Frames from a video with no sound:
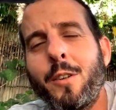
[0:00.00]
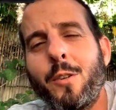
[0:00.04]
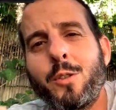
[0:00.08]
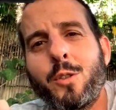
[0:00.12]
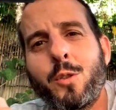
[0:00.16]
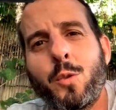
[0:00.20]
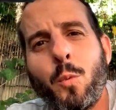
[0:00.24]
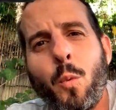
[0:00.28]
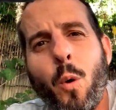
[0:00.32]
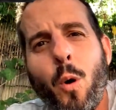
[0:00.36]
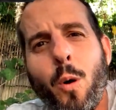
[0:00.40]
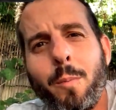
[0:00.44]

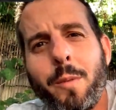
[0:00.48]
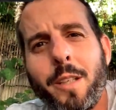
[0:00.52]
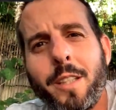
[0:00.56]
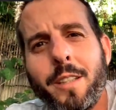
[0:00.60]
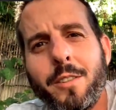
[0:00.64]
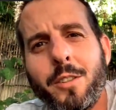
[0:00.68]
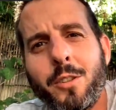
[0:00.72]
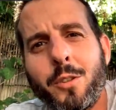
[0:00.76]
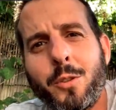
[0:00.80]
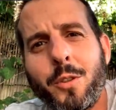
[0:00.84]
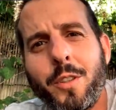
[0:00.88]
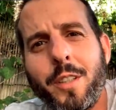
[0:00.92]
swarming
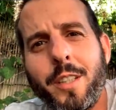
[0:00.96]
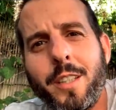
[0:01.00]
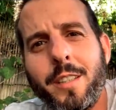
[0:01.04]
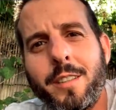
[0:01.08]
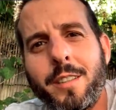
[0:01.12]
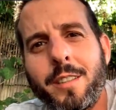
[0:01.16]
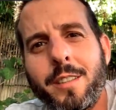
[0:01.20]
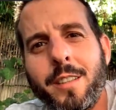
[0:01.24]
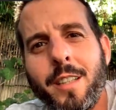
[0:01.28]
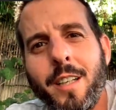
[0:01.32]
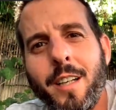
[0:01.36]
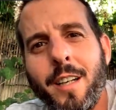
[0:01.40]
the
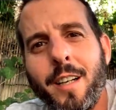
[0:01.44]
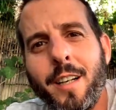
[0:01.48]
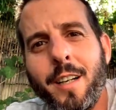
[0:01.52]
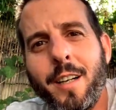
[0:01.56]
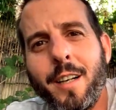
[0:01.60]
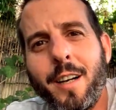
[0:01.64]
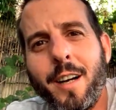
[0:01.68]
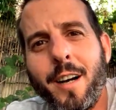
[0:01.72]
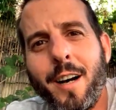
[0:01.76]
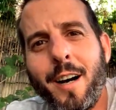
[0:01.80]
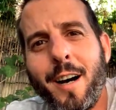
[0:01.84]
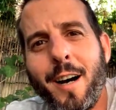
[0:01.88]
streets,
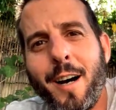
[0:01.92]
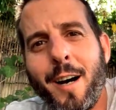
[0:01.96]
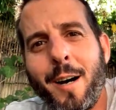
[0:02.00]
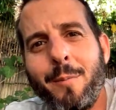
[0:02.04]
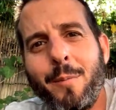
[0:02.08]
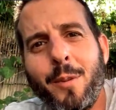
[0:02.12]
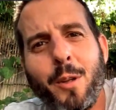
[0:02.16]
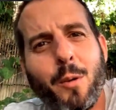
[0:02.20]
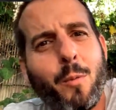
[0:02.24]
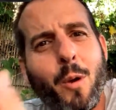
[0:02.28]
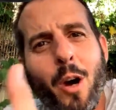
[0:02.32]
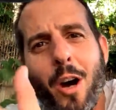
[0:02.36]

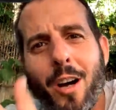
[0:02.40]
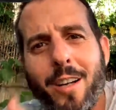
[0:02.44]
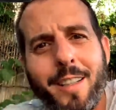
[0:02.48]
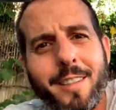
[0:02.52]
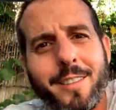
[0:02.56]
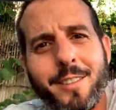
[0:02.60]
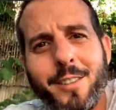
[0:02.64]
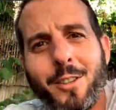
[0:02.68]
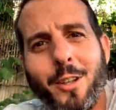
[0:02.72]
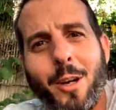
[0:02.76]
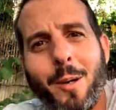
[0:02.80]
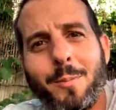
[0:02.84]
the
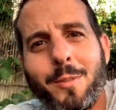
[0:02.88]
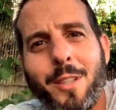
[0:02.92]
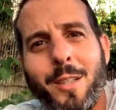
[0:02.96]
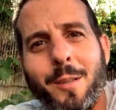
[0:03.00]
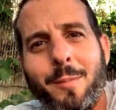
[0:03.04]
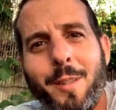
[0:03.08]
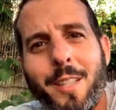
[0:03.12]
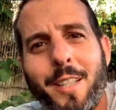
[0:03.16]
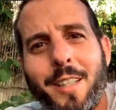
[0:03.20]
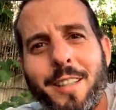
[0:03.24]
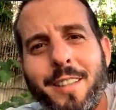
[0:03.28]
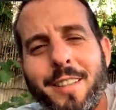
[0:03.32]
rockets stopped
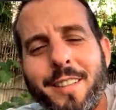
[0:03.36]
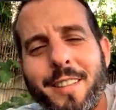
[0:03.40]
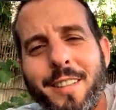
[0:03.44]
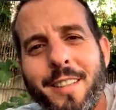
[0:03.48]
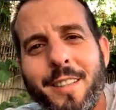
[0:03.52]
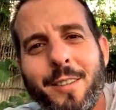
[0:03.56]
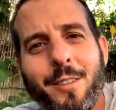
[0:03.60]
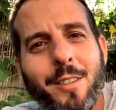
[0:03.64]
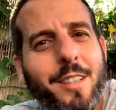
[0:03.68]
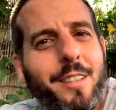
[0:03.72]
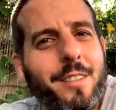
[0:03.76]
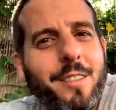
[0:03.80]
coming in.
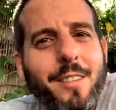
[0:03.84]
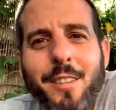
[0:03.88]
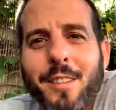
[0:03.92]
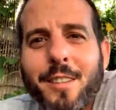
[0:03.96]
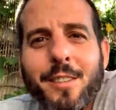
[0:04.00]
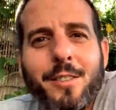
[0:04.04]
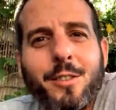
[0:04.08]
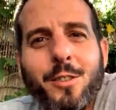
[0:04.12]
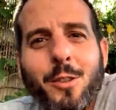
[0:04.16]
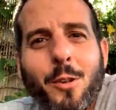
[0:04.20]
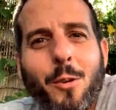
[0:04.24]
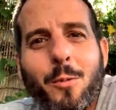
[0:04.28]

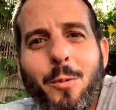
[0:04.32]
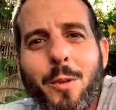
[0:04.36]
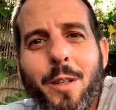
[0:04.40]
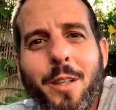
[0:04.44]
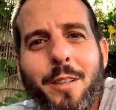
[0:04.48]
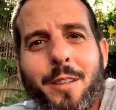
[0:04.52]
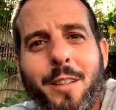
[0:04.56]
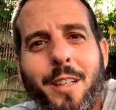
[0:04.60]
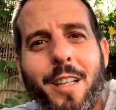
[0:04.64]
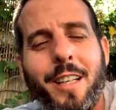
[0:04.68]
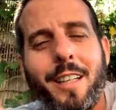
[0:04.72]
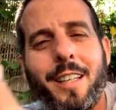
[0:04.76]
It's so
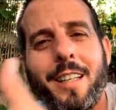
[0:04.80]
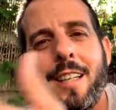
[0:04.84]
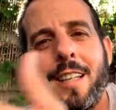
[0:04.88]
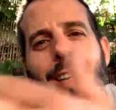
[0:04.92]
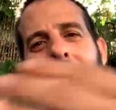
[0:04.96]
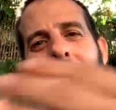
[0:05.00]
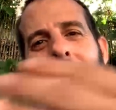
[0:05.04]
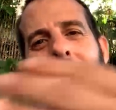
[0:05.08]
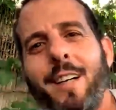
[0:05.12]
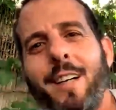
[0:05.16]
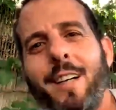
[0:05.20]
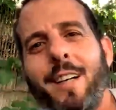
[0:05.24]
weird. Like,
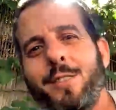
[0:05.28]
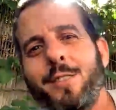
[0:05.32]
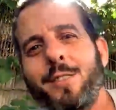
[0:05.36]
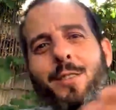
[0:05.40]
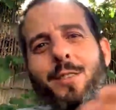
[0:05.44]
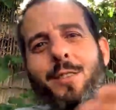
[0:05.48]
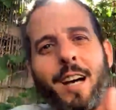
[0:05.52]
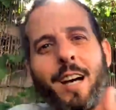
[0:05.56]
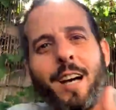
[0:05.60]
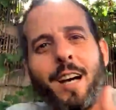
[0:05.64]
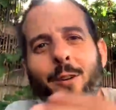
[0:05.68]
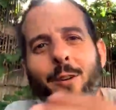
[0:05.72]
so
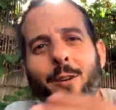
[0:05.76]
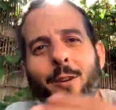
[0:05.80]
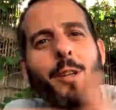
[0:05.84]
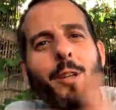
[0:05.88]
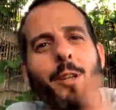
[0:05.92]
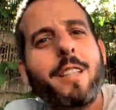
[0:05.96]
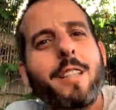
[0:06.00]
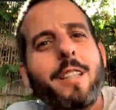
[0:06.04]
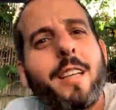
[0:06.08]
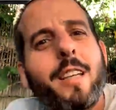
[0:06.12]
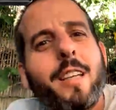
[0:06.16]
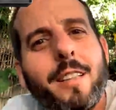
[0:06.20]
I don't
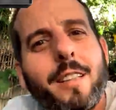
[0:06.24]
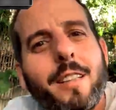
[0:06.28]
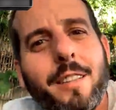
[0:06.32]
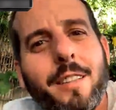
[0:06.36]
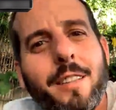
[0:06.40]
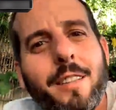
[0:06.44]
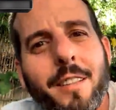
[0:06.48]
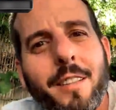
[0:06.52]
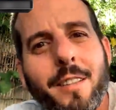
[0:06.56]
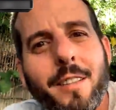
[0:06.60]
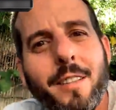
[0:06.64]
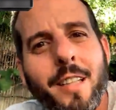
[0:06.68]
really get
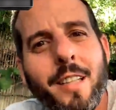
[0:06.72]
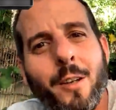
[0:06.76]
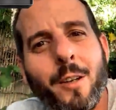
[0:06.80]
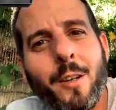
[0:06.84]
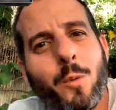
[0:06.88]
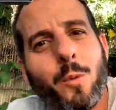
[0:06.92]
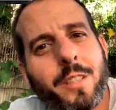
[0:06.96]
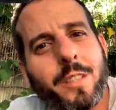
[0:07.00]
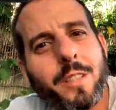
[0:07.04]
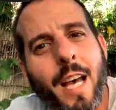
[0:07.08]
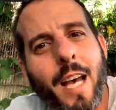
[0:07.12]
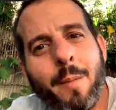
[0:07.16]

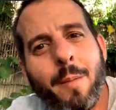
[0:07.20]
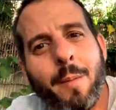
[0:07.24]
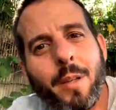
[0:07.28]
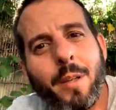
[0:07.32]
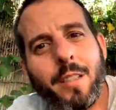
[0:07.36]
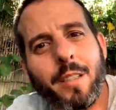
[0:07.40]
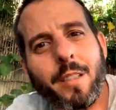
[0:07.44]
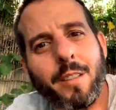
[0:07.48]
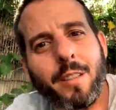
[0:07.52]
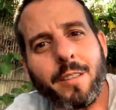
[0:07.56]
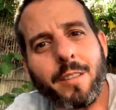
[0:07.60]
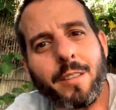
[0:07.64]
what's
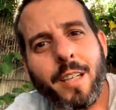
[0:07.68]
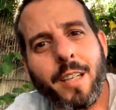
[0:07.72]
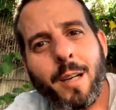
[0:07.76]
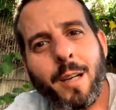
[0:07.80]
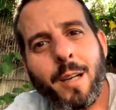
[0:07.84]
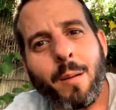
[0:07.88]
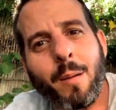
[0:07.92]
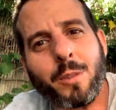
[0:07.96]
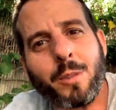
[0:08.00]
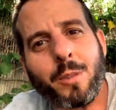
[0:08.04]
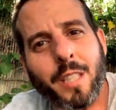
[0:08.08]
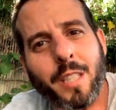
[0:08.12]
happening here. Like,
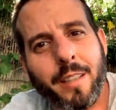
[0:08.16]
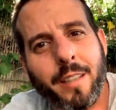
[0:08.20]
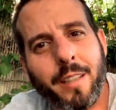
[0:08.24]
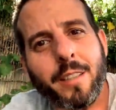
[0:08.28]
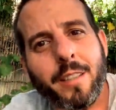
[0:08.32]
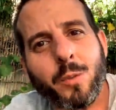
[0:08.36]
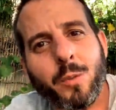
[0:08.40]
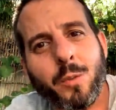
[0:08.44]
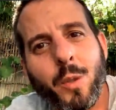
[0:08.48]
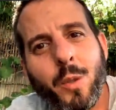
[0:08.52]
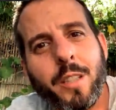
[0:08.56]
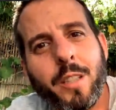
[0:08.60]
I'm saying
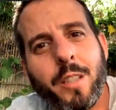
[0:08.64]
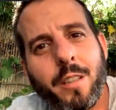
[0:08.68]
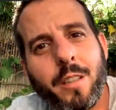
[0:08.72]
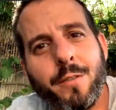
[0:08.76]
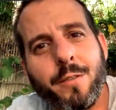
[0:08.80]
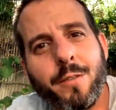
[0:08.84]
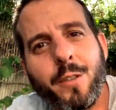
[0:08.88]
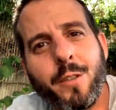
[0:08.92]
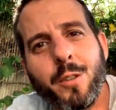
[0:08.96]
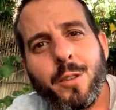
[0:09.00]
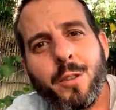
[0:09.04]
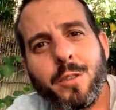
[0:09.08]
this really
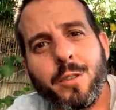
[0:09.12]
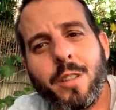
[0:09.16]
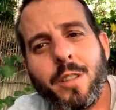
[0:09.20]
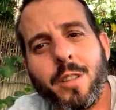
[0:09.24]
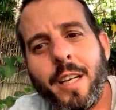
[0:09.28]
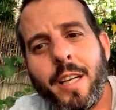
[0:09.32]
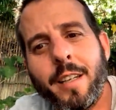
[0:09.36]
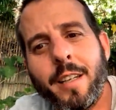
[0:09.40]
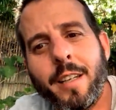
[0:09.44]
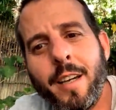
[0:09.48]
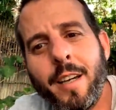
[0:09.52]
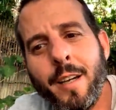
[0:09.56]
confused.
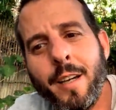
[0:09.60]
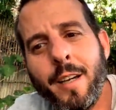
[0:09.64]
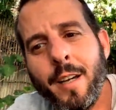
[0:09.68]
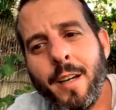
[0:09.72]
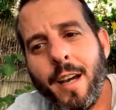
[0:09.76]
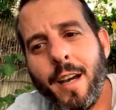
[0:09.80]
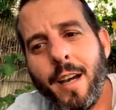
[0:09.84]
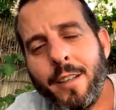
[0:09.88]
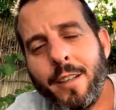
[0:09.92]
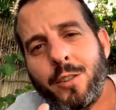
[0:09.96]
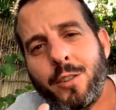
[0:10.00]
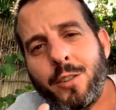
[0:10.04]
Like,
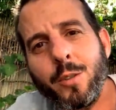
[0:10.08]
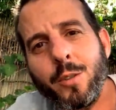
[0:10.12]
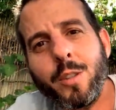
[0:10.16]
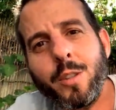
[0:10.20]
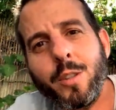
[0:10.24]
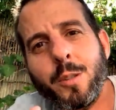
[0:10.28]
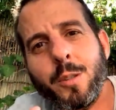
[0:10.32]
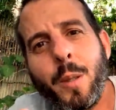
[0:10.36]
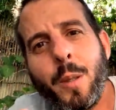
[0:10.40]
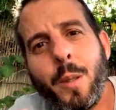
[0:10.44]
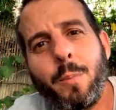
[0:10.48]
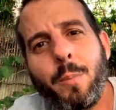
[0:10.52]
as soon
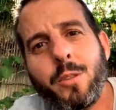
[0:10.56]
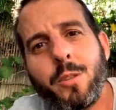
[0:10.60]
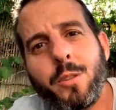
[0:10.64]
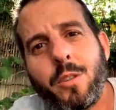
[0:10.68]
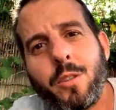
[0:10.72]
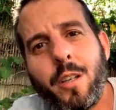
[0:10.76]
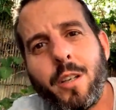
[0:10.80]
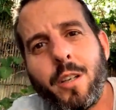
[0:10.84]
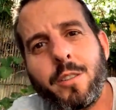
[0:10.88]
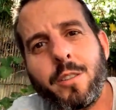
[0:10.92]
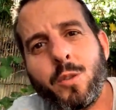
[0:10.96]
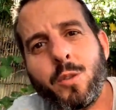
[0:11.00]
as people
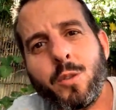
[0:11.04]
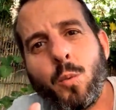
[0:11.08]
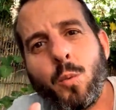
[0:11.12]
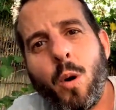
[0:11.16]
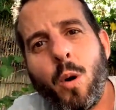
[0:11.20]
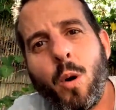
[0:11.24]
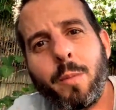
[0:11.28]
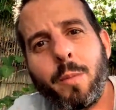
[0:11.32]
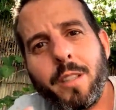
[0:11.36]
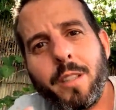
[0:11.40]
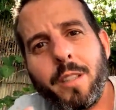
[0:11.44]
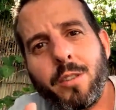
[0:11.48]
started
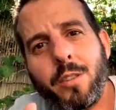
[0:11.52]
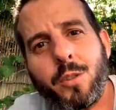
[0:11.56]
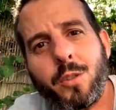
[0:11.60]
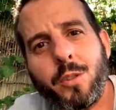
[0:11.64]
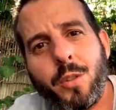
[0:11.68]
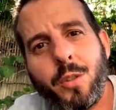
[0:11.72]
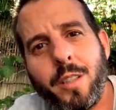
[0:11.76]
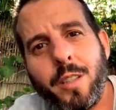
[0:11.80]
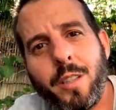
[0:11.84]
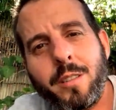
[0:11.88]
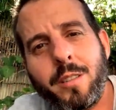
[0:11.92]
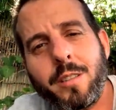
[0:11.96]
swarming the
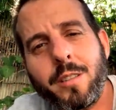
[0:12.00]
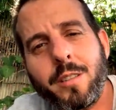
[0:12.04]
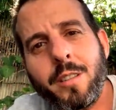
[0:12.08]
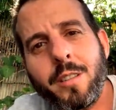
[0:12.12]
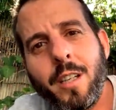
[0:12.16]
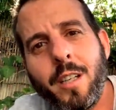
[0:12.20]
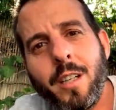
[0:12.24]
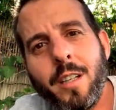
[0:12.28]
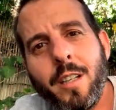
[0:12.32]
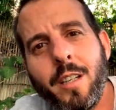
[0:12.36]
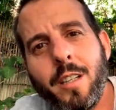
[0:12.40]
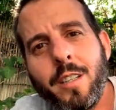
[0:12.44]
streets,
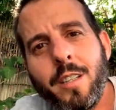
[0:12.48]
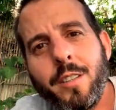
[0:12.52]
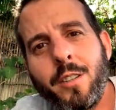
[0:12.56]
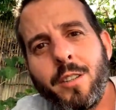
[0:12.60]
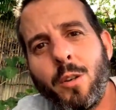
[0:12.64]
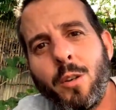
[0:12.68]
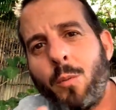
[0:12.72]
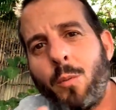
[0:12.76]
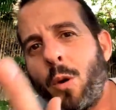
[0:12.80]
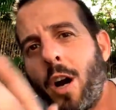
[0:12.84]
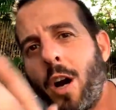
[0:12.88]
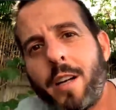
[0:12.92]

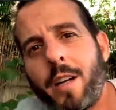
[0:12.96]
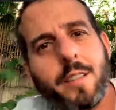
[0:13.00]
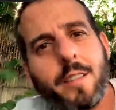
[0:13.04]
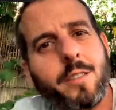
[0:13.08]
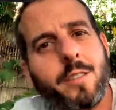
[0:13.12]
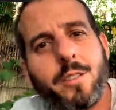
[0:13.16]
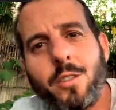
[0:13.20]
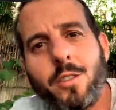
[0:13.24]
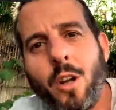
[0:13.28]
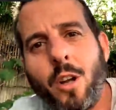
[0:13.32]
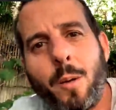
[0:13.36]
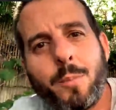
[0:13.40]
the
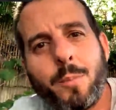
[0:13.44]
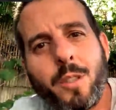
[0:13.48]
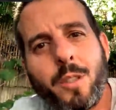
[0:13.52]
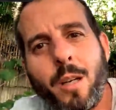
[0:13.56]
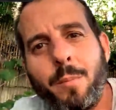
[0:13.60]
rockets stopped